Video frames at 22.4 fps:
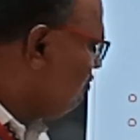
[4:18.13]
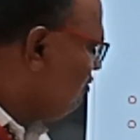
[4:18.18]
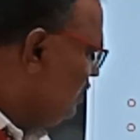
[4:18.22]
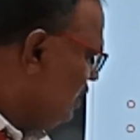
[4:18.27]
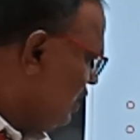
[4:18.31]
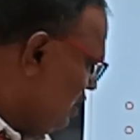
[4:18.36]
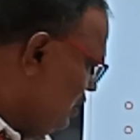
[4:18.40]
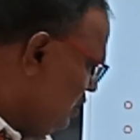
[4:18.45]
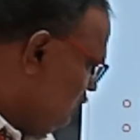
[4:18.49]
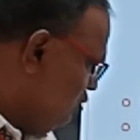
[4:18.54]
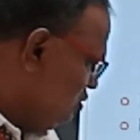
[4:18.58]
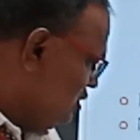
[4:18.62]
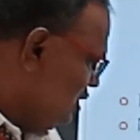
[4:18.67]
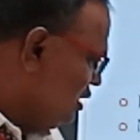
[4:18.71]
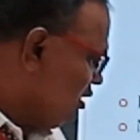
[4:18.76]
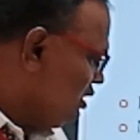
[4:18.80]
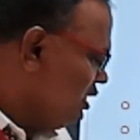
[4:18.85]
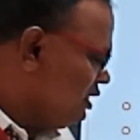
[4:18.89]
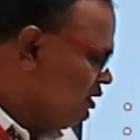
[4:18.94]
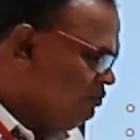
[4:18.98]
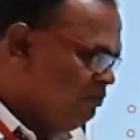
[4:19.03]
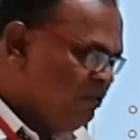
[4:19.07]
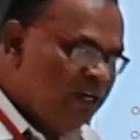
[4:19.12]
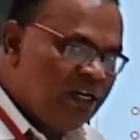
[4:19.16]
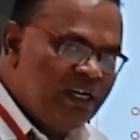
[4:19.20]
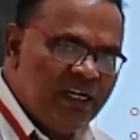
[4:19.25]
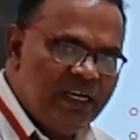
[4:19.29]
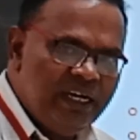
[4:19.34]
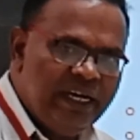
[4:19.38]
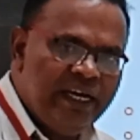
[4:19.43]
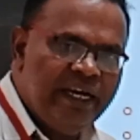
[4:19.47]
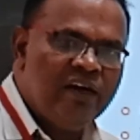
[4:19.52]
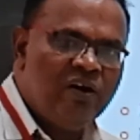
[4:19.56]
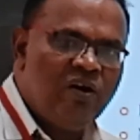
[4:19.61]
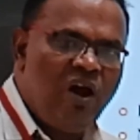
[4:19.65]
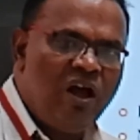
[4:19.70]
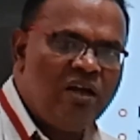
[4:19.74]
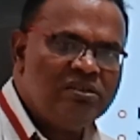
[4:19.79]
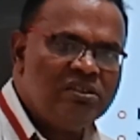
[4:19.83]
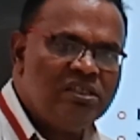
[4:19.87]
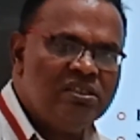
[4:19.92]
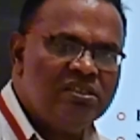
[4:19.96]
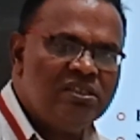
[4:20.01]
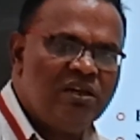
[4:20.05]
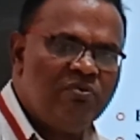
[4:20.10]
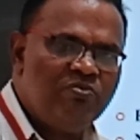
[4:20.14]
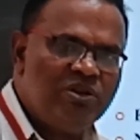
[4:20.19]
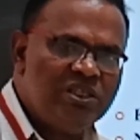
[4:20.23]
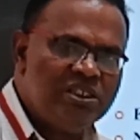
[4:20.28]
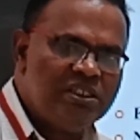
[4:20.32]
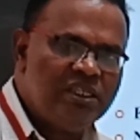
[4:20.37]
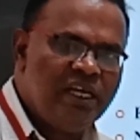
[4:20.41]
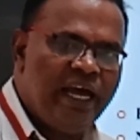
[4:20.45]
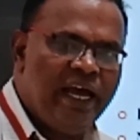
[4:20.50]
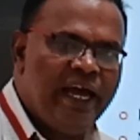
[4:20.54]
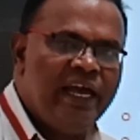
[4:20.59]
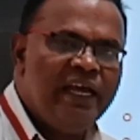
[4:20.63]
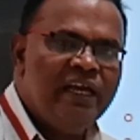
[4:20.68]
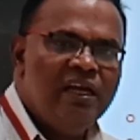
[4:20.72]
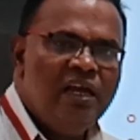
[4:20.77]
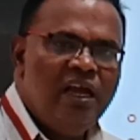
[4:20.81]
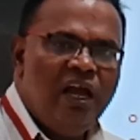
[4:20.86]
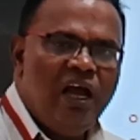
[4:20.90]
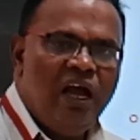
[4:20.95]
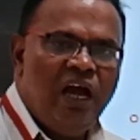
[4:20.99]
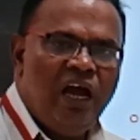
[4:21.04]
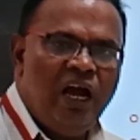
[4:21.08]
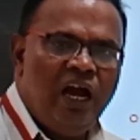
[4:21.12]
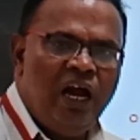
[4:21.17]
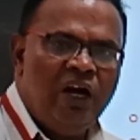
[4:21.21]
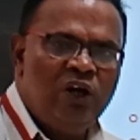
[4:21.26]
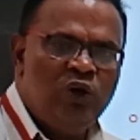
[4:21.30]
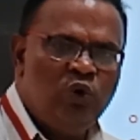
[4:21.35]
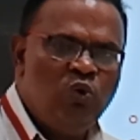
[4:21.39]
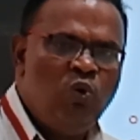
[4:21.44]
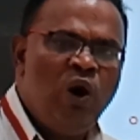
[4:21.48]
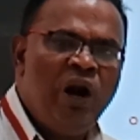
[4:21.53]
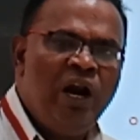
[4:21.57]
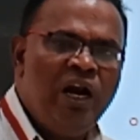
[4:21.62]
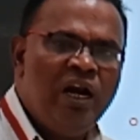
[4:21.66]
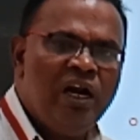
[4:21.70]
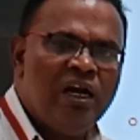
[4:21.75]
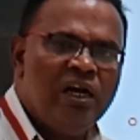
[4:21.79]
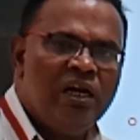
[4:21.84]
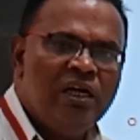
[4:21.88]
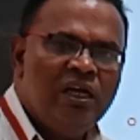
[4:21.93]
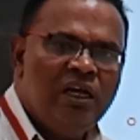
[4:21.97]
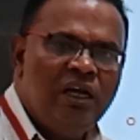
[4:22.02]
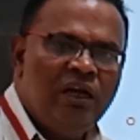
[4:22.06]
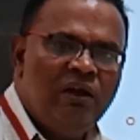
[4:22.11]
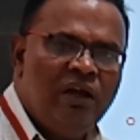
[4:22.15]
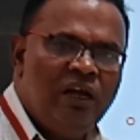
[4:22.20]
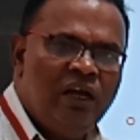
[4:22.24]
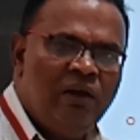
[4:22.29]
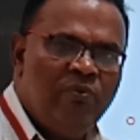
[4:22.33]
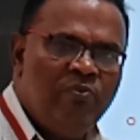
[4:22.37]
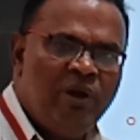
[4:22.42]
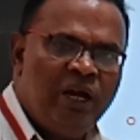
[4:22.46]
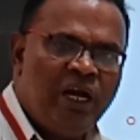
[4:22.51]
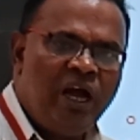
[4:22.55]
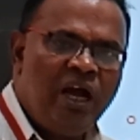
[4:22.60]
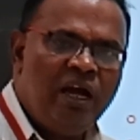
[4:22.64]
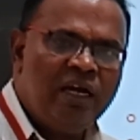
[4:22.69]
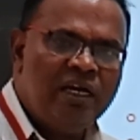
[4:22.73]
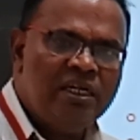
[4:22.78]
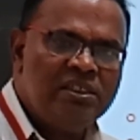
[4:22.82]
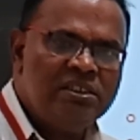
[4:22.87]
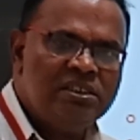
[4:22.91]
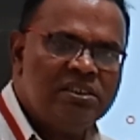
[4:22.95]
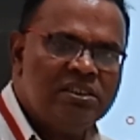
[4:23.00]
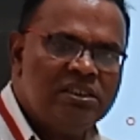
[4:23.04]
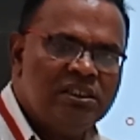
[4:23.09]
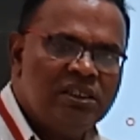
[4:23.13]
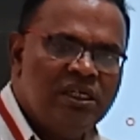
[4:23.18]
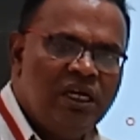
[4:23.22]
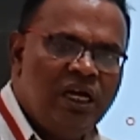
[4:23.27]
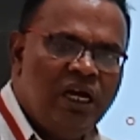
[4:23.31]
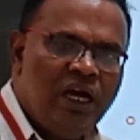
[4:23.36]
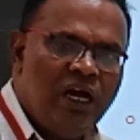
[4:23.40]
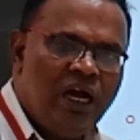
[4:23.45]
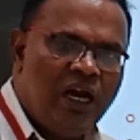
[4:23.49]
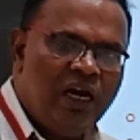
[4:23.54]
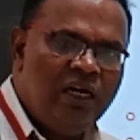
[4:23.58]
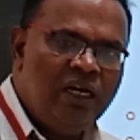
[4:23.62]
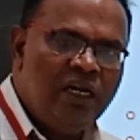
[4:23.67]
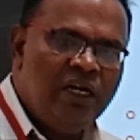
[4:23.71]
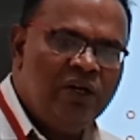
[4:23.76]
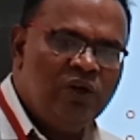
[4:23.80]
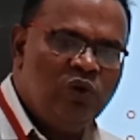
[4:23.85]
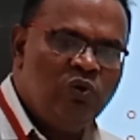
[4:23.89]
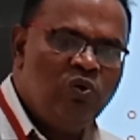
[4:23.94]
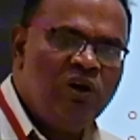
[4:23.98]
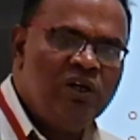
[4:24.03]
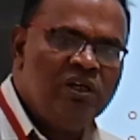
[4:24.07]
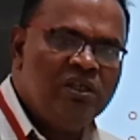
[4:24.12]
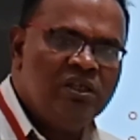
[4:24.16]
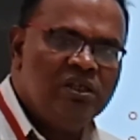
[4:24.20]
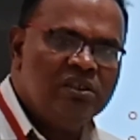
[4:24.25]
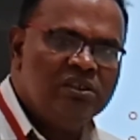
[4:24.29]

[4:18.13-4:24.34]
we are using the different clock system as 12 megahertz and 12